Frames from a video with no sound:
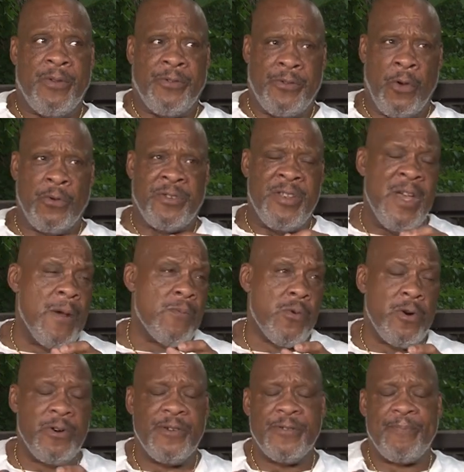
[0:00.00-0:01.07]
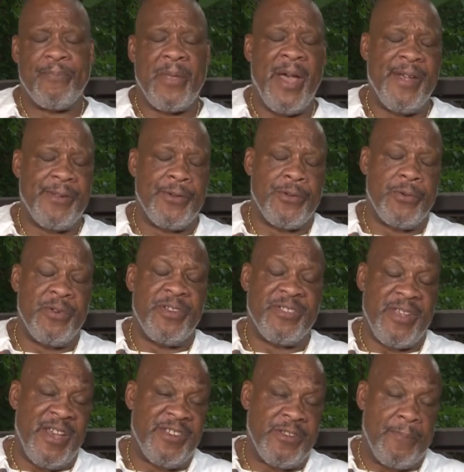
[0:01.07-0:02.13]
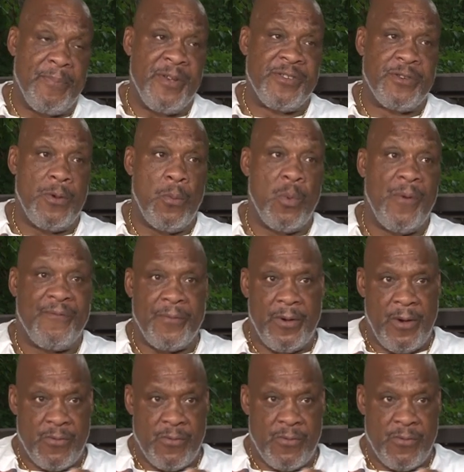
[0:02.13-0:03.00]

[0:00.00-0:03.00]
So Tim Woods had to do this exhibition with